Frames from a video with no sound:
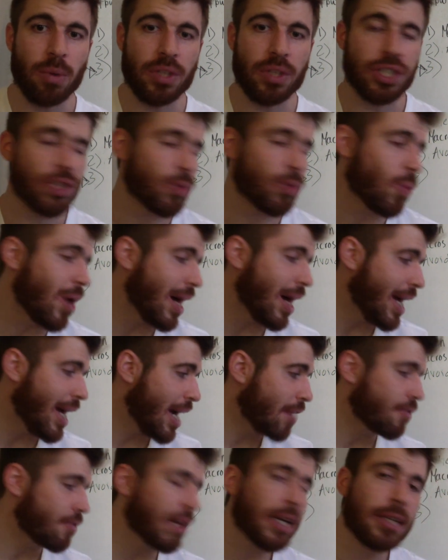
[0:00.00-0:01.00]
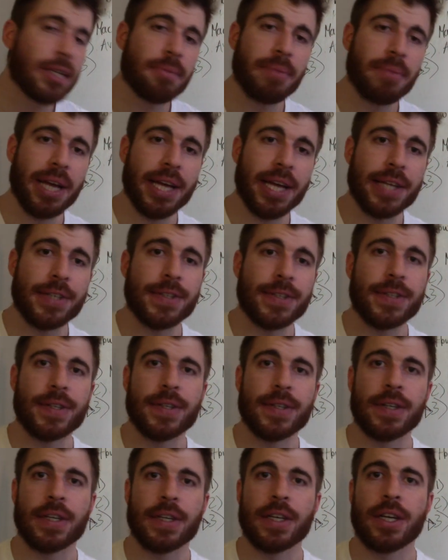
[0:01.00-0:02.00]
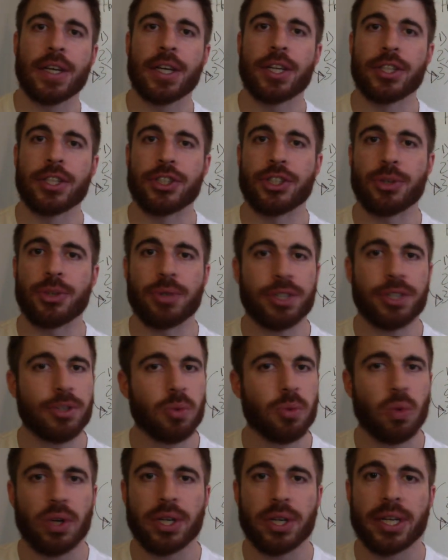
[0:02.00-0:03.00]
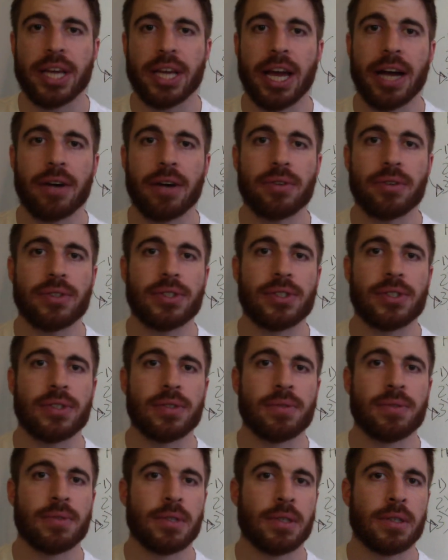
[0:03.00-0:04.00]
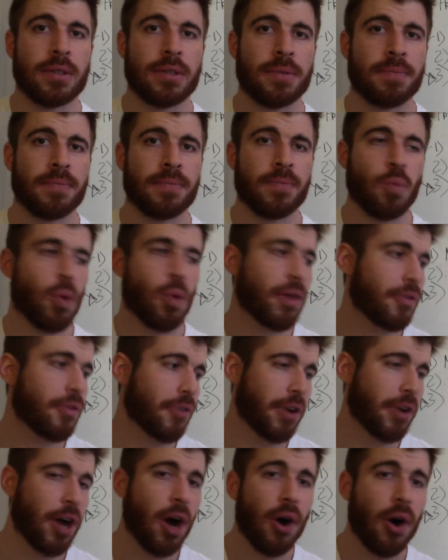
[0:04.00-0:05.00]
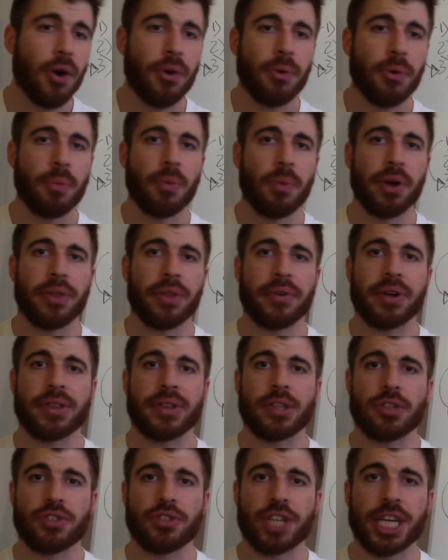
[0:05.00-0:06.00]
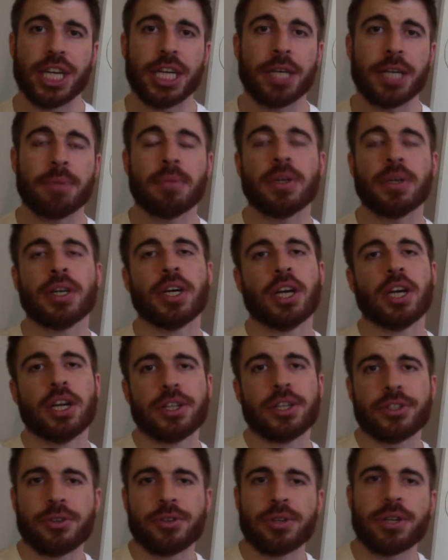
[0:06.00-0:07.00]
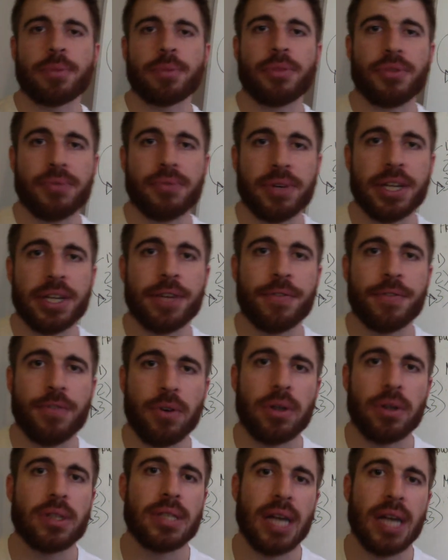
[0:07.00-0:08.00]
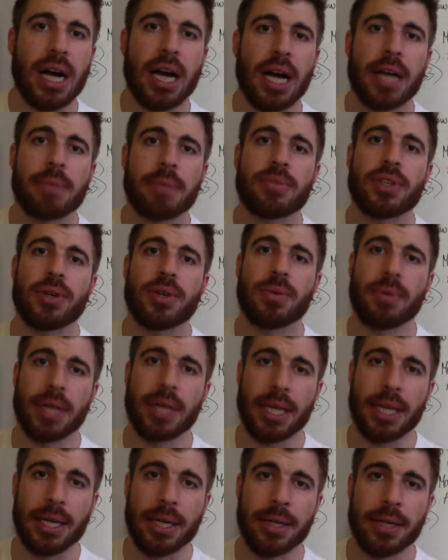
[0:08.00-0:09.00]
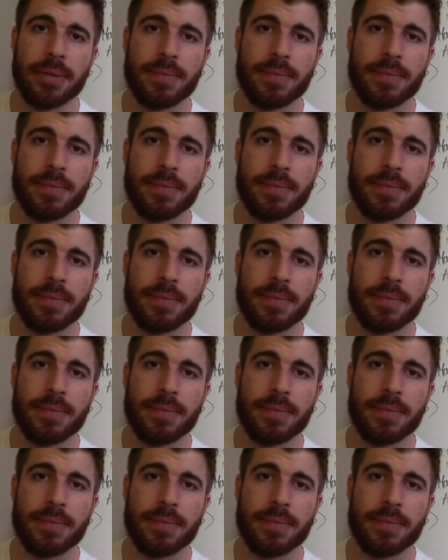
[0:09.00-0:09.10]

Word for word: Which is why I recommend doing your workouts, whether at home, whether at the gym, doing them three to four times a week.